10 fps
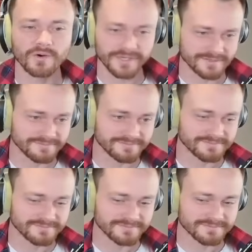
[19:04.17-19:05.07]
Okay.
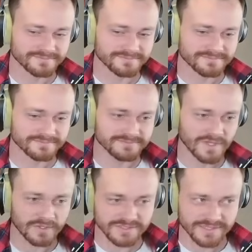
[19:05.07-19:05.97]

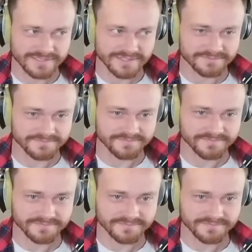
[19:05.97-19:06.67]
On to the next game.